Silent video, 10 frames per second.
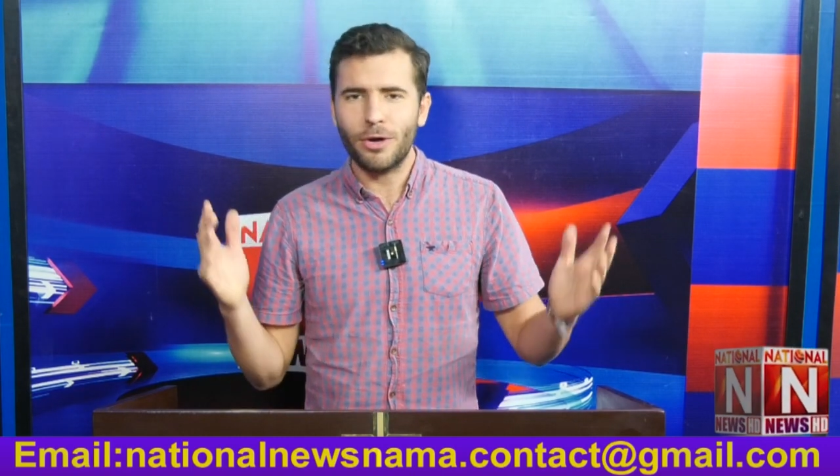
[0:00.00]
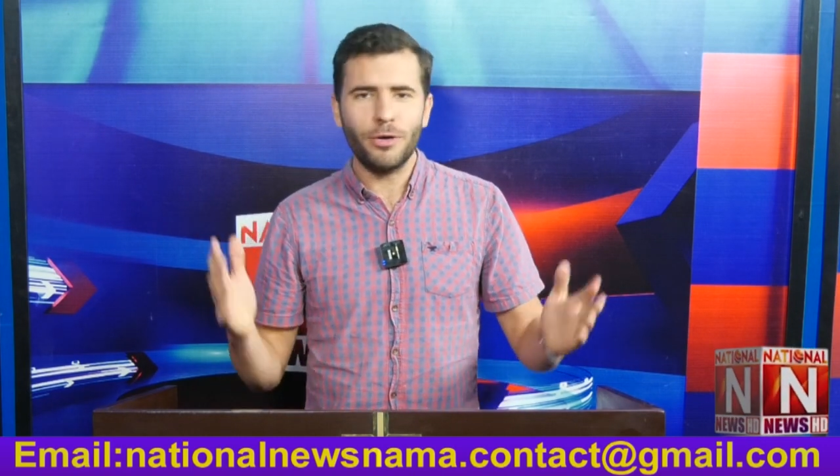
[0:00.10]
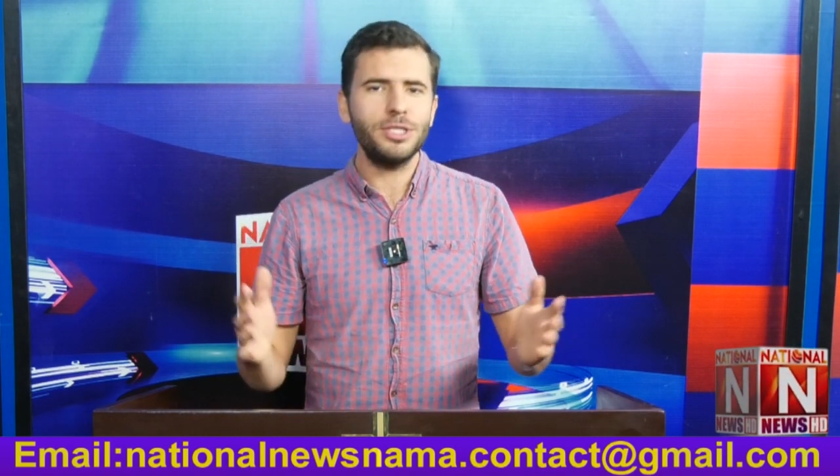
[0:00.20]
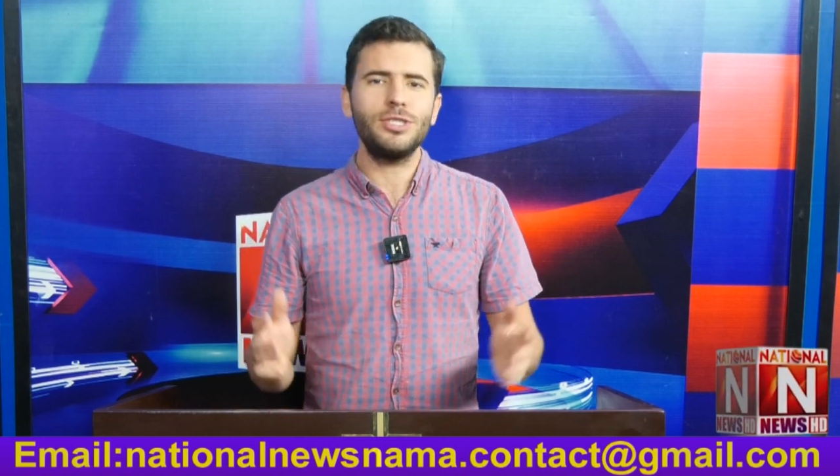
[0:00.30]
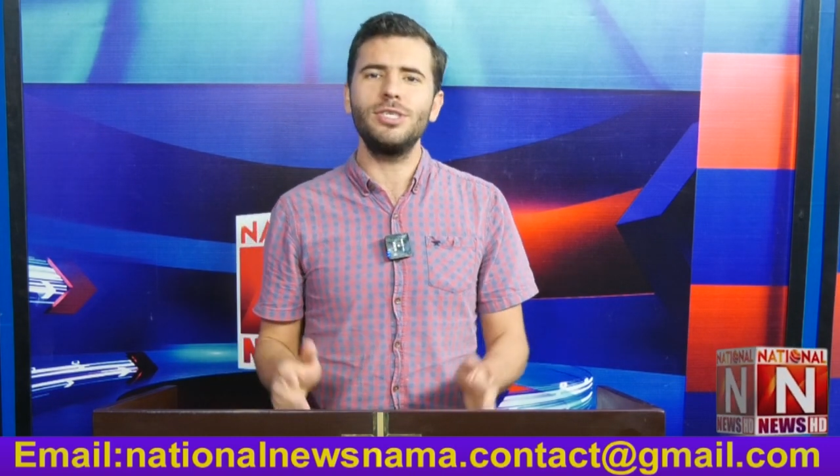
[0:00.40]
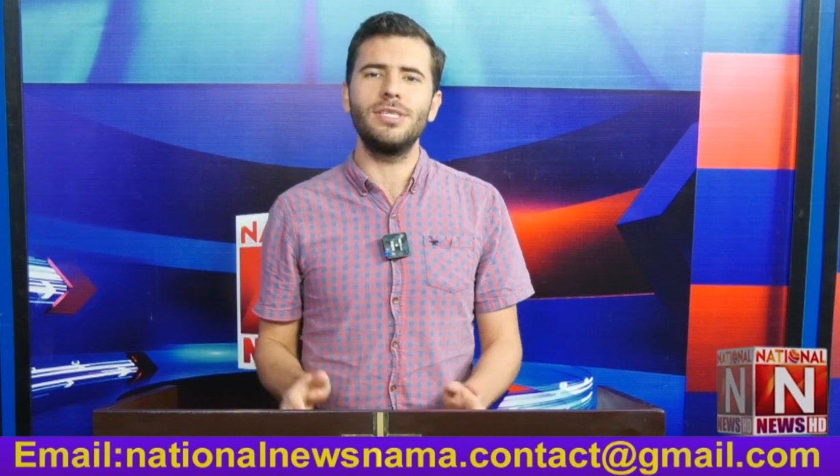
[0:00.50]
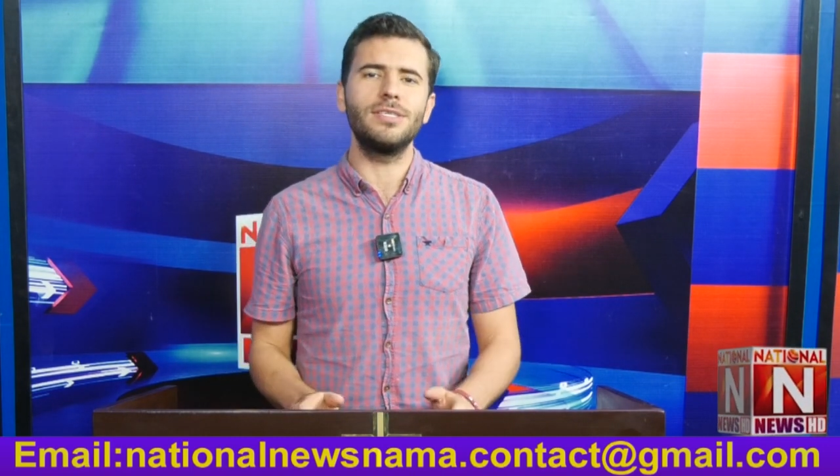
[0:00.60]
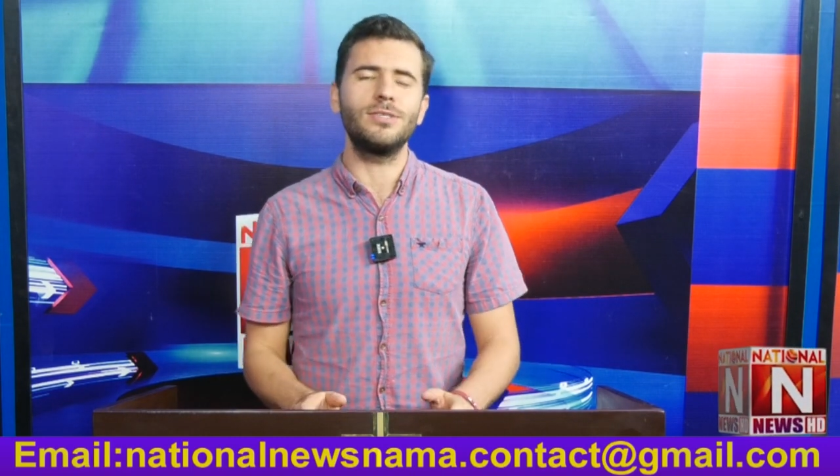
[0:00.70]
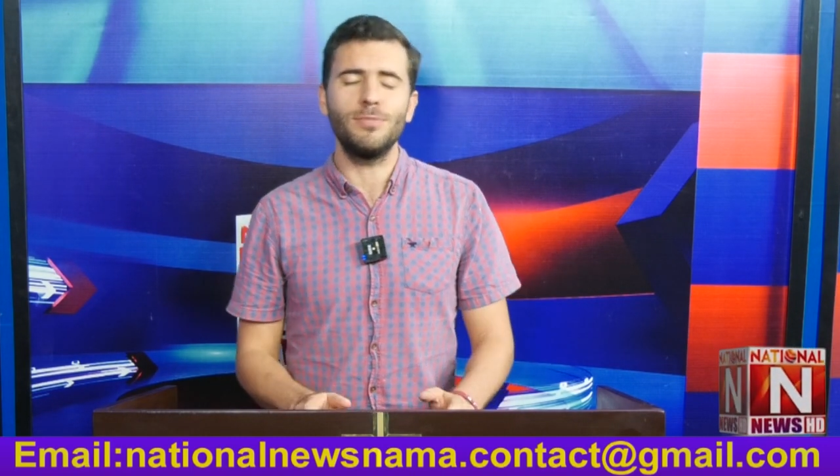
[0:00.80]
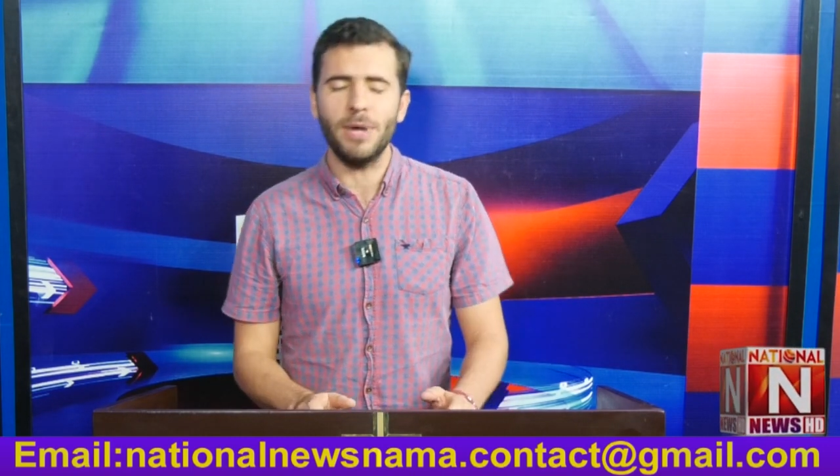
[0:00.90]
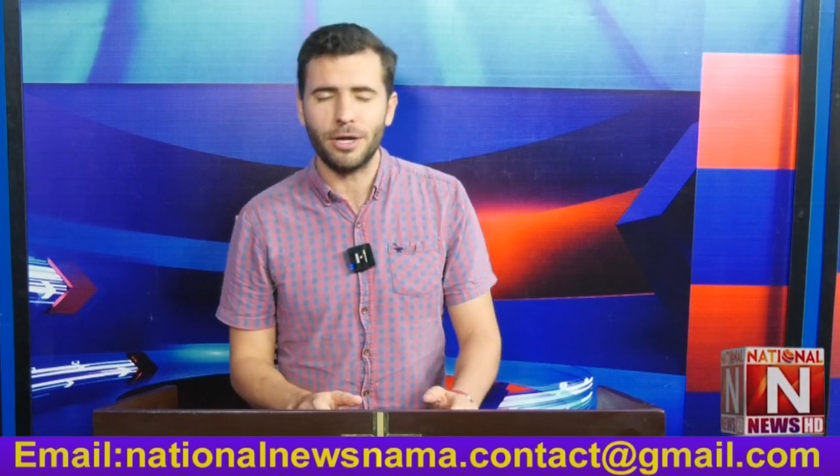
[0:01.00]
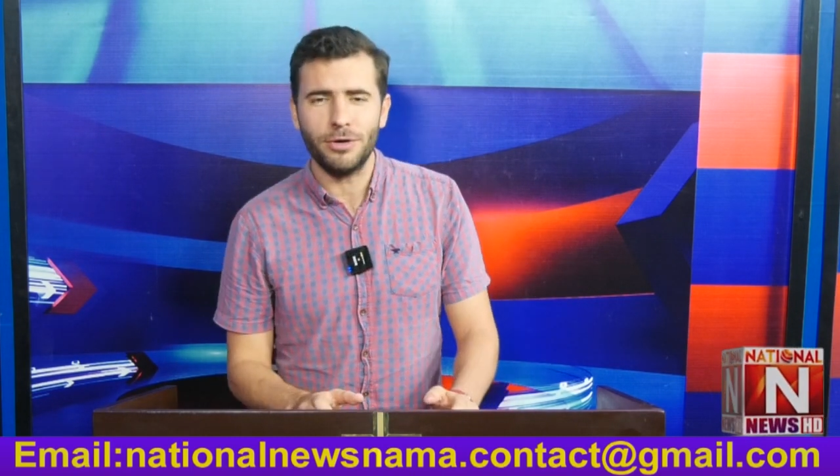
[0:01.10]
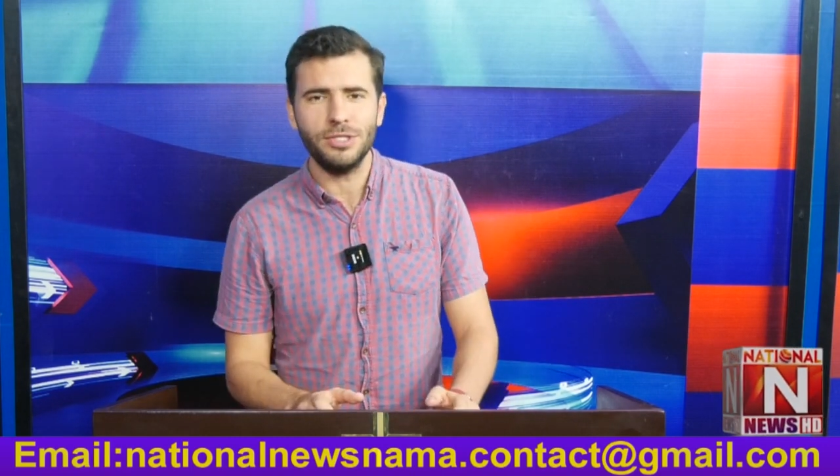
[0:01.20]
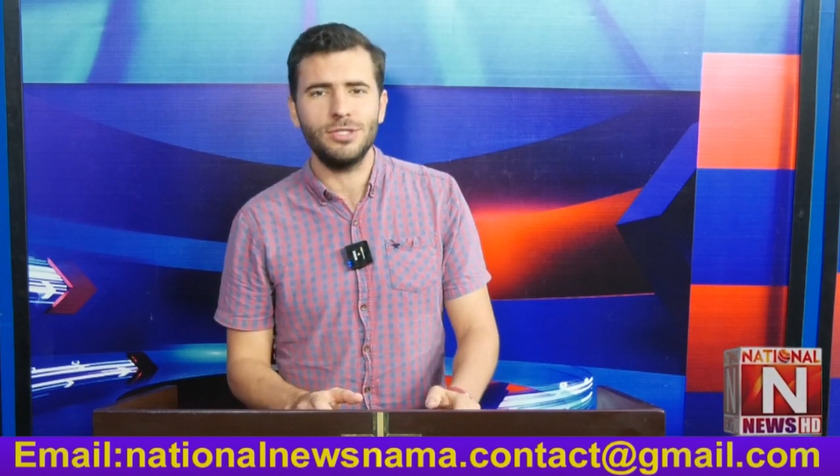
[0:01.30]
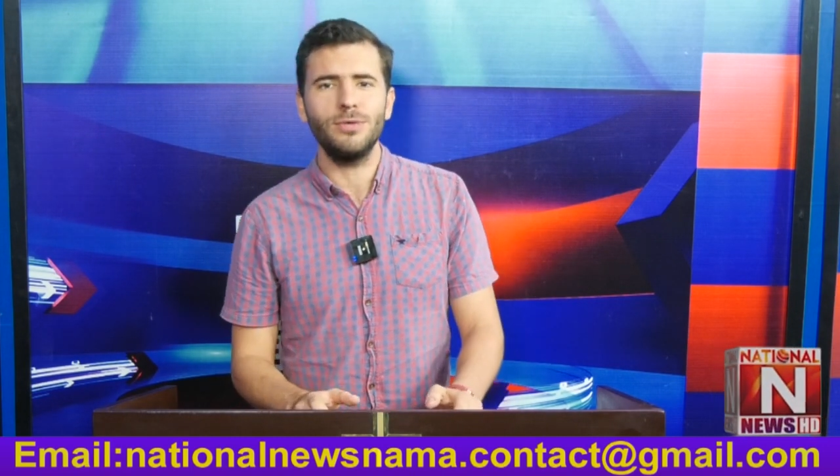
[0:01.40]
Christianness or my
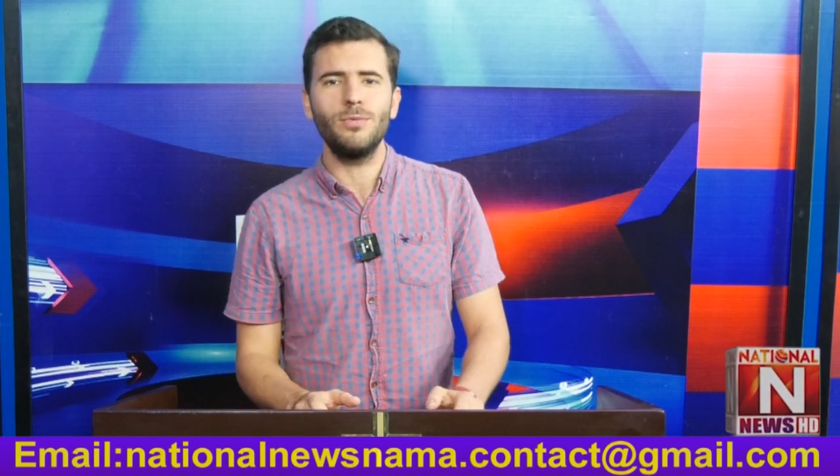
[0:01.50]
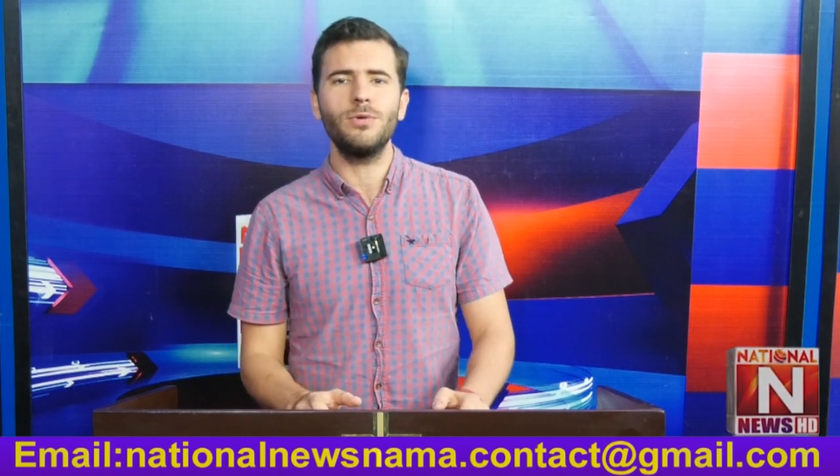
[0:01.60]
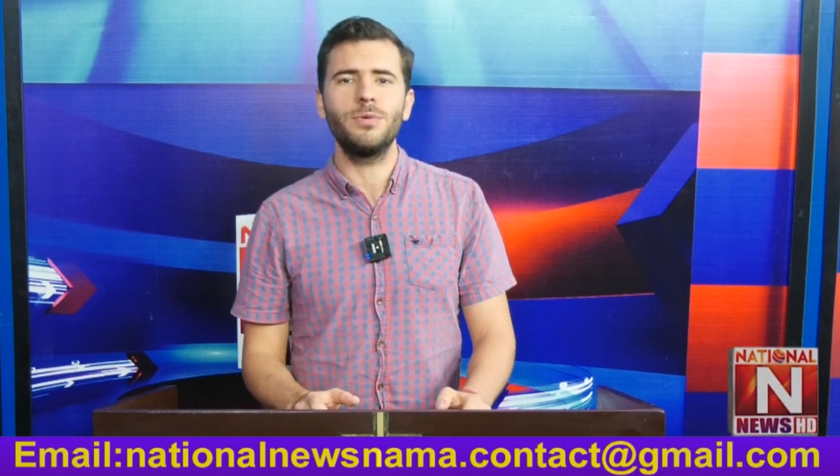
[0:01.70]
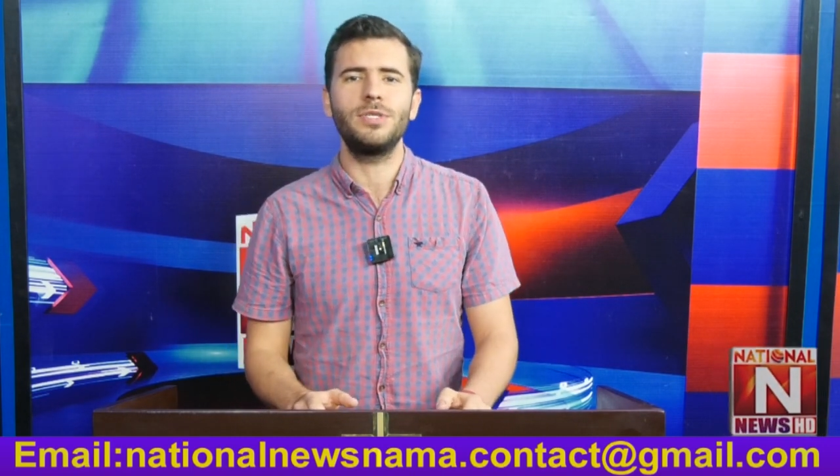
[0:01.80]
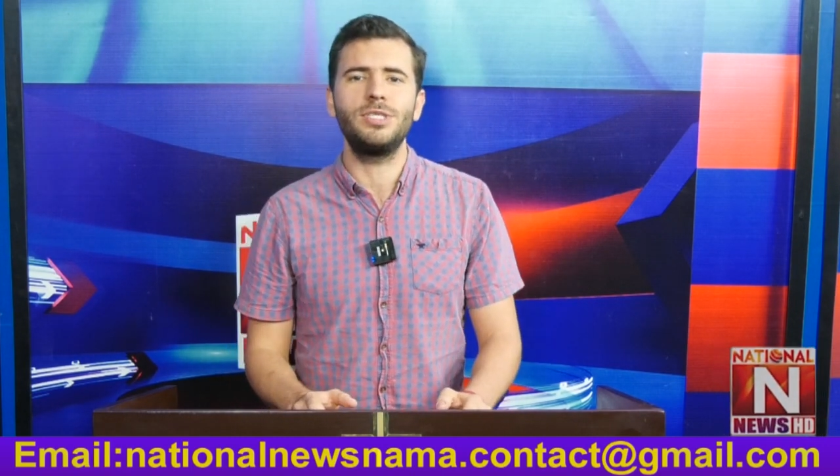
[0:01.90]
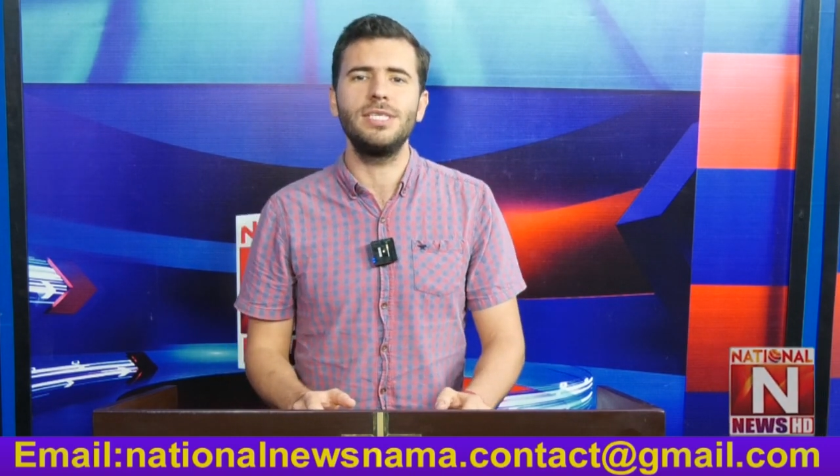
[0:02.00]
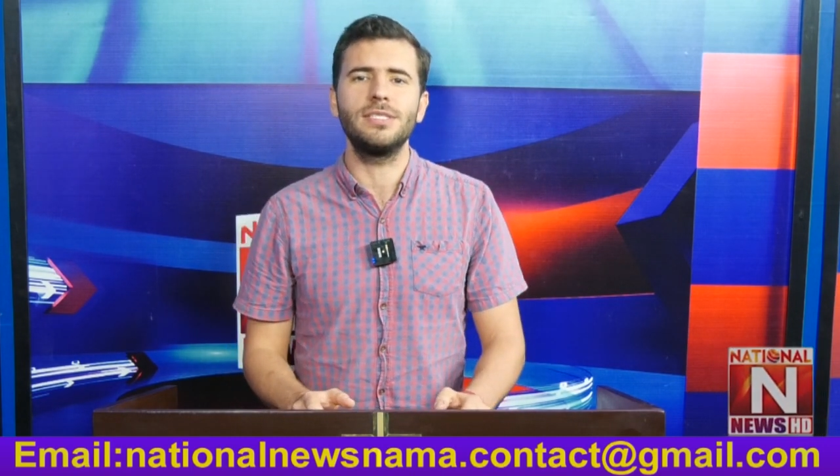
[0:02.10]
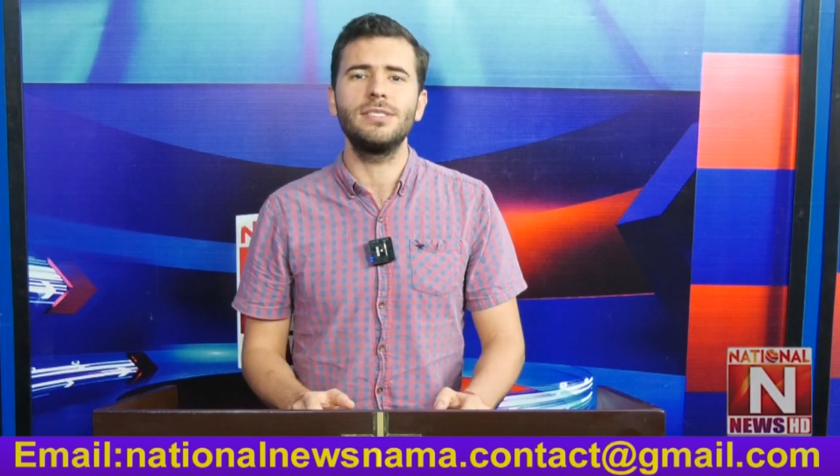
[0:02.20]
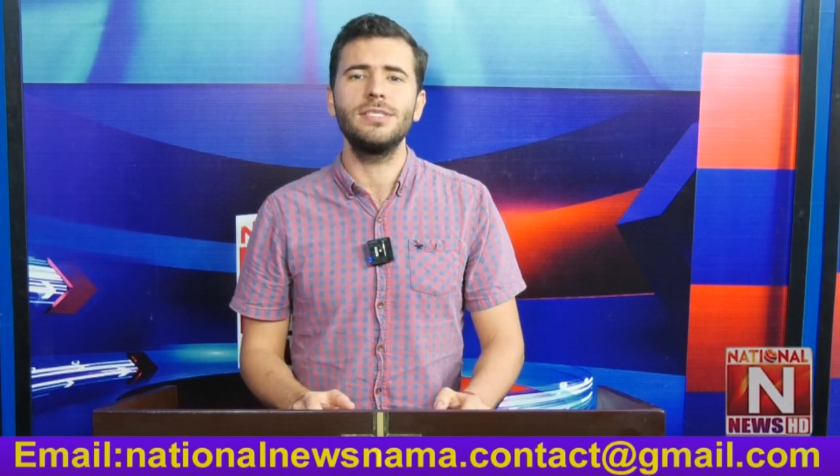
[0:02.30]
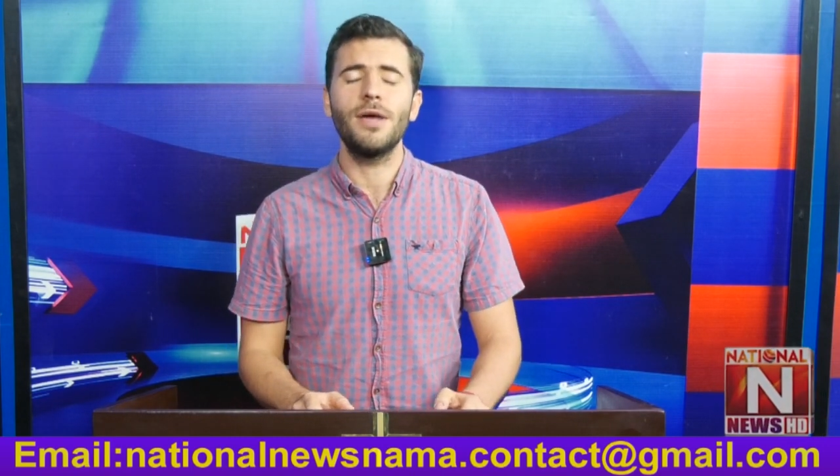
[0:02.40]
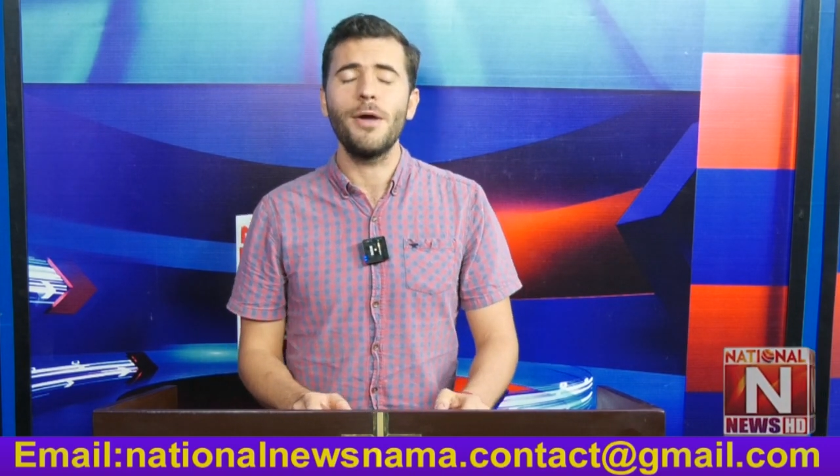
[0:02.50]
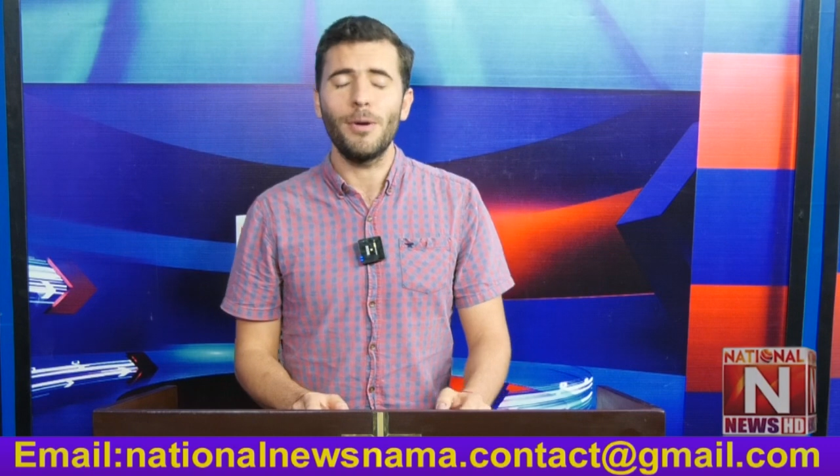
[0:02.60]
Christian walk with Jesus